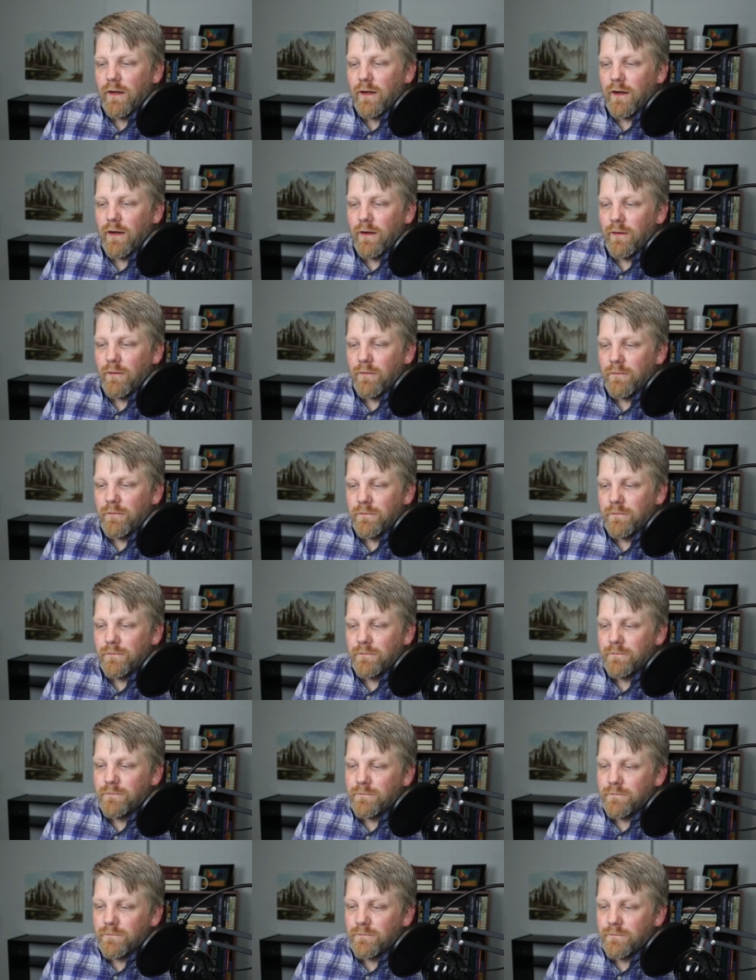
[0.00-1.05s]
um,
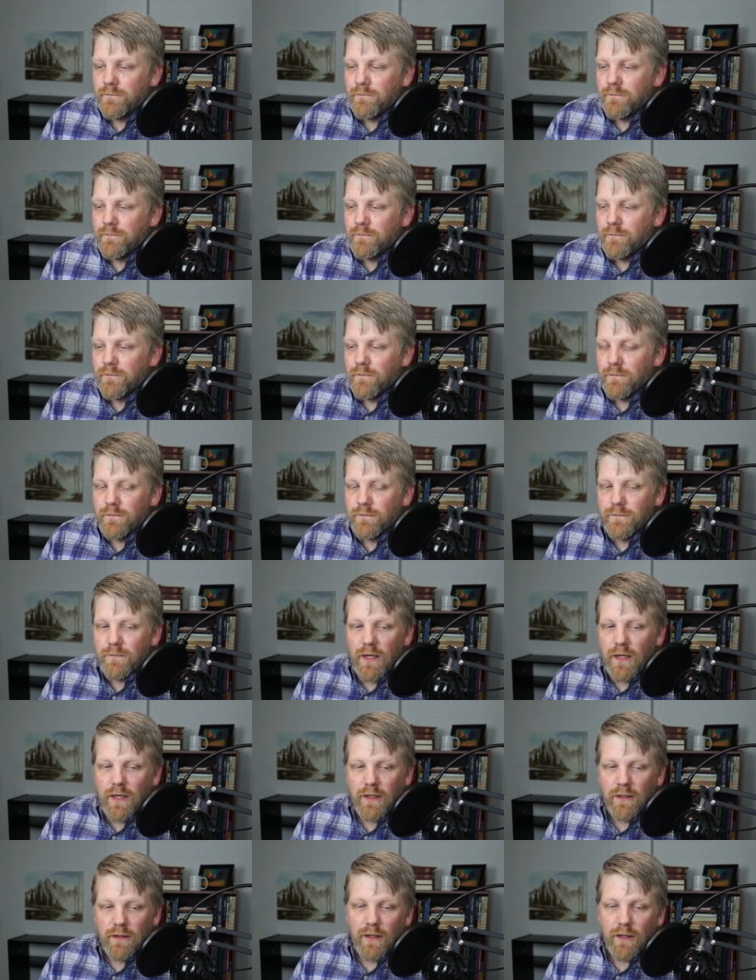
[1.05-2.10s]

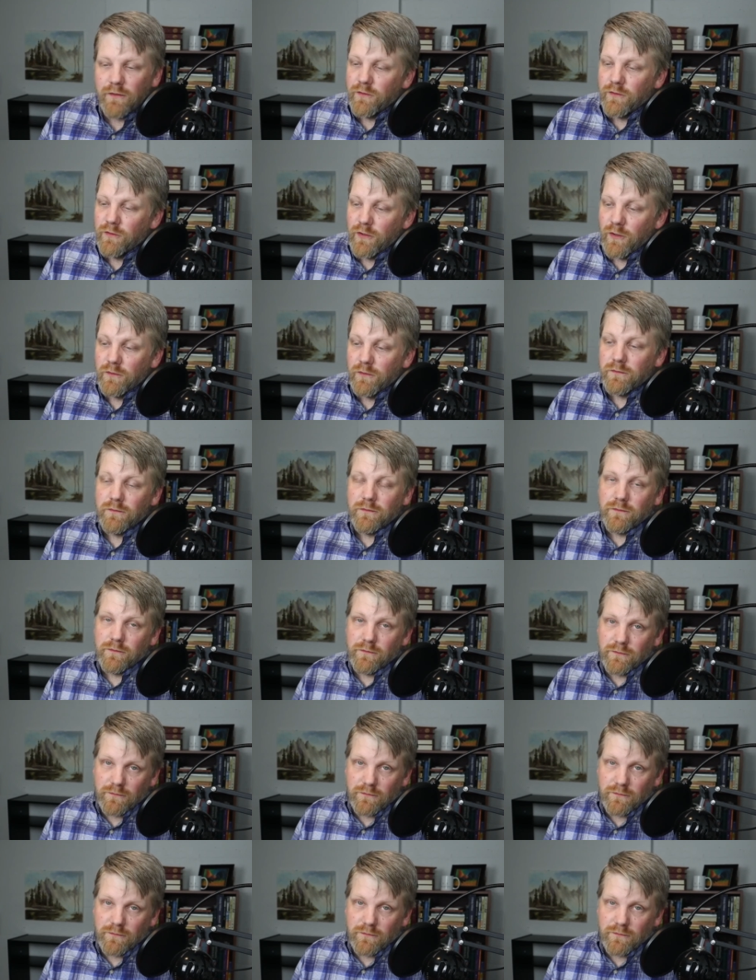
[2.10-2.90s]
and yes, yeah, so